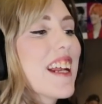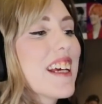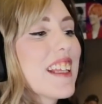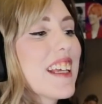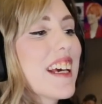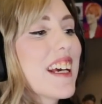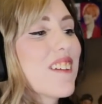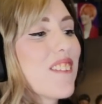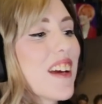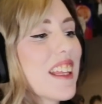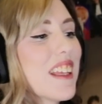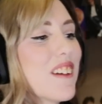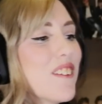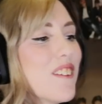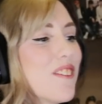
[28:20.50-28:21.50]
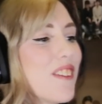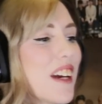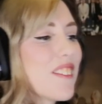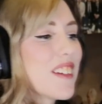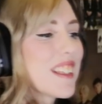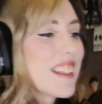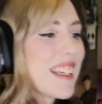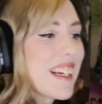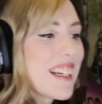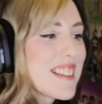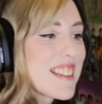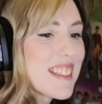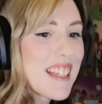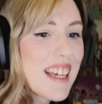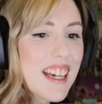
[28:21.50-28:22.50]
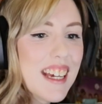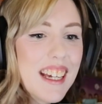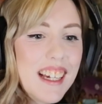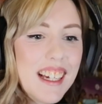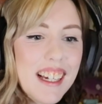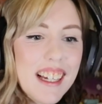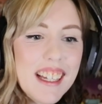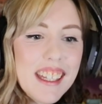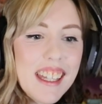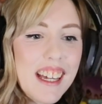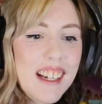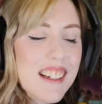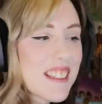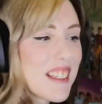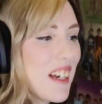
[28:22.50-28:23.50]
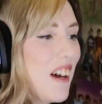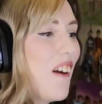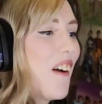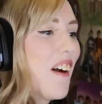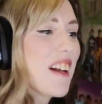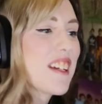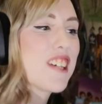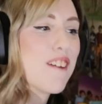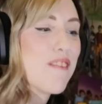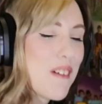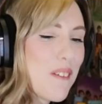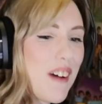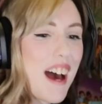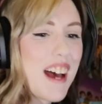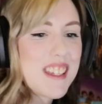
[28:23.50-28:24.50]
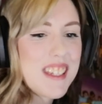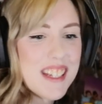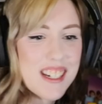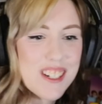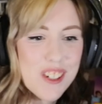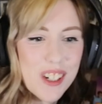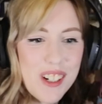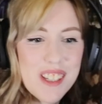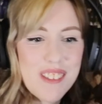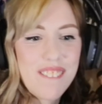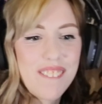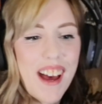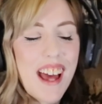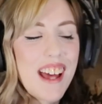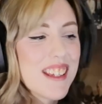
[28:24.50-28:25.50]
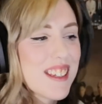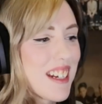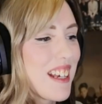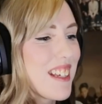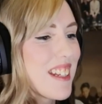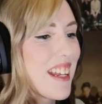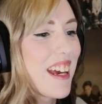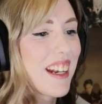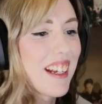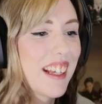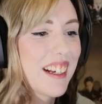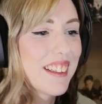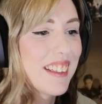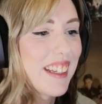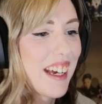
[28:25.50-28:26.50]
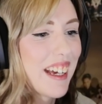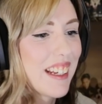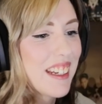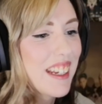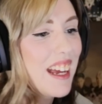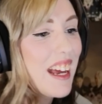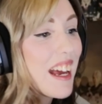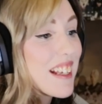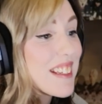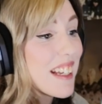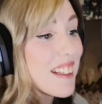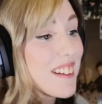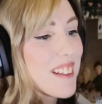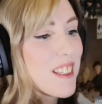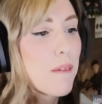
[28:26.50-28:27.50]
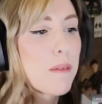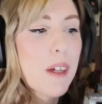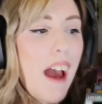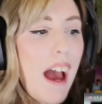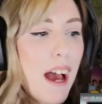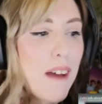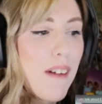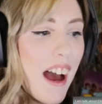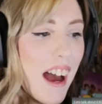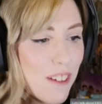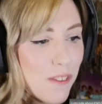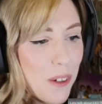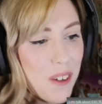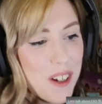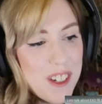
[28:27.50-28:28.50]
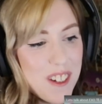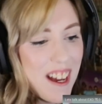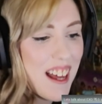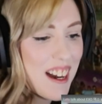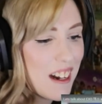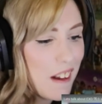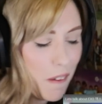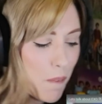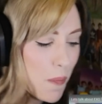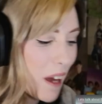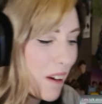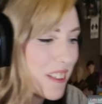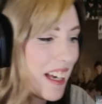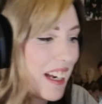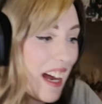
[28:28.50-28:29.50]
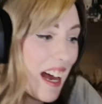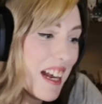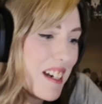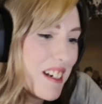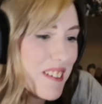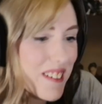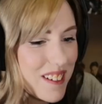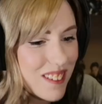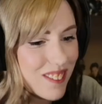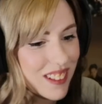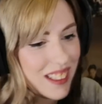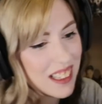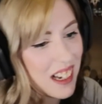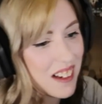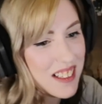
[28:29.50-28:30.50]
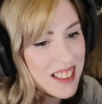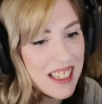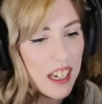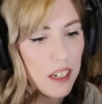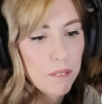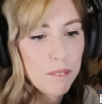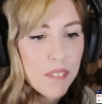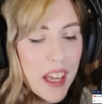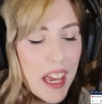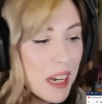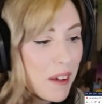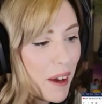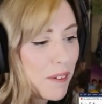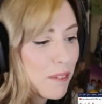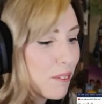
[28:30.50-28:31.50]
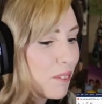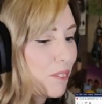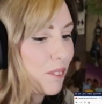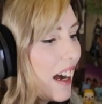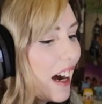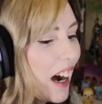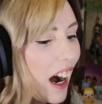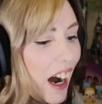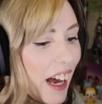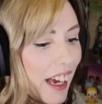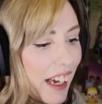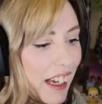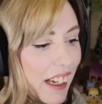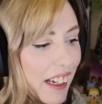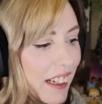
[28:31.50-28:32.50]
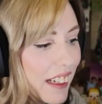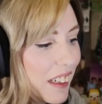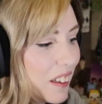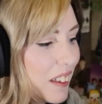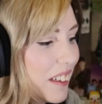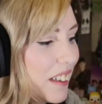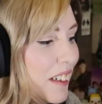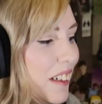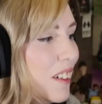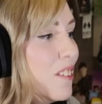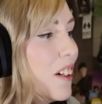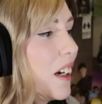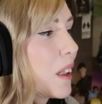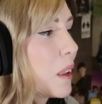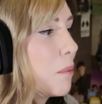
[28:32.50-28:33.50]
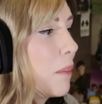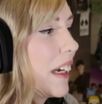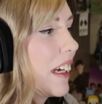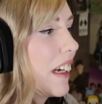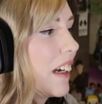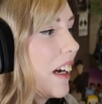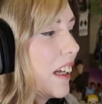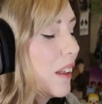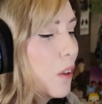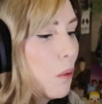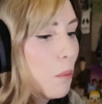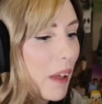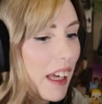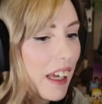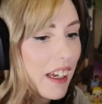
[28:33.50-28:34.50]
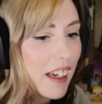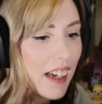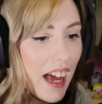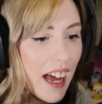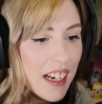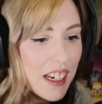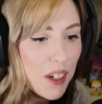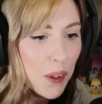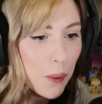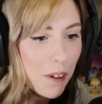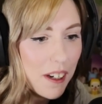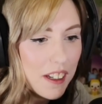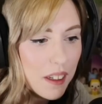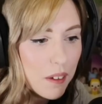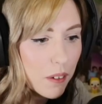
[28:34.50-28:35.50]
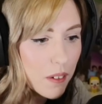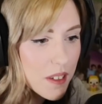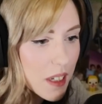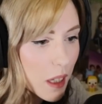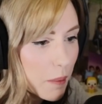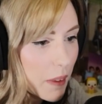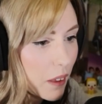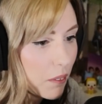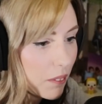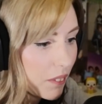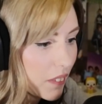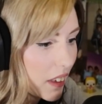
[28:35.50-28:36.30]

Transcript: edit like my little favorite things in there. And like, Chema Bias and Sugar is my bias. And I used to edit like on the end. See, look, subscribe if you want to. I don't know. I was like, I don't know if you guys. Yeah. Anyway, fuck me. Little me had no idea what was coming.